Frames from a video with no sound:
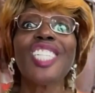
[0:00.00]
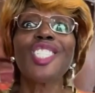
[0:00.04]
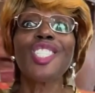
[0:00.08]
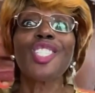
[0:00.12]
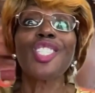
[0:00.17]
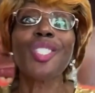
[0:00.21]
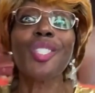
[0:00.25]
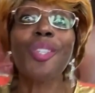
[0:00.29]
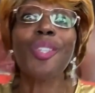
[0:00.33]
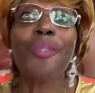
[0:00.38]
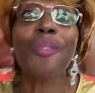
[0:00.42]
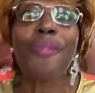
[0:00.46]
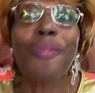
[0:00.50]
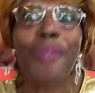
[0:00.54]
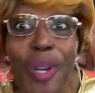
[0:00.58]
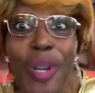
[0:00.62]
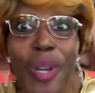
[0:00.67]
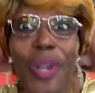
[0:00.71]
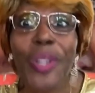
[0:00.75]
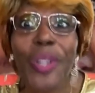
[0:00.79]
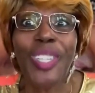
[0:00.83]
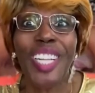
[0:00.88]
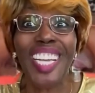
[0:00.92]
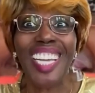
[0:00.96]

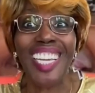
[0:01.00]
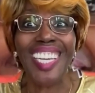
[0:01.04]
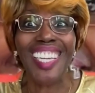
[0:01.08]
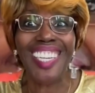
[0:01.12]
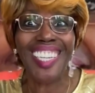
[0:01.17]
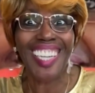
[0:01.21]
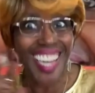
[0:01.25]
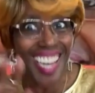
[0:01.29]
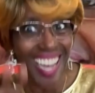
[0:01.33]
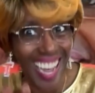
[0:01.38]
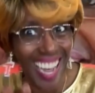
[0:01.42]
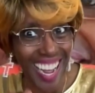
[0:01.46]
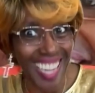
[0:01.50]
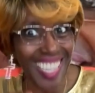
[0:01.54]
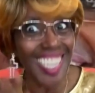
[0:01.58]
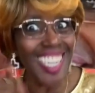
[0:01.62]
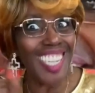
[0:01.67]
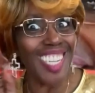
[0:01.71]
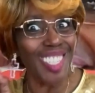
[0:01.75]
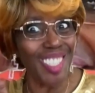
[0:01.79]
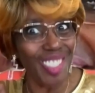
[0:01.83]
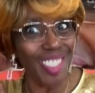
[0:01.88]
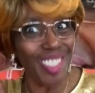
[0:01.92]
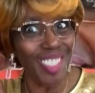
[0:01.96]
truly.
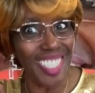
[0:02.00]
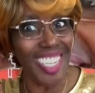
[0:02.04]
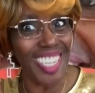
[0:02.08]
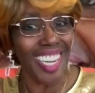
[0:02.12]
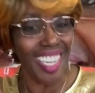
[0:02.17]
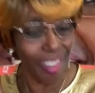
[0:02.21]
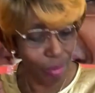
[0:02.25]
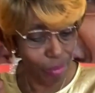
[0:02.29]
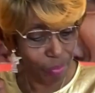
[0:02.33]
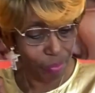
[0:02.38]
Hallelujah.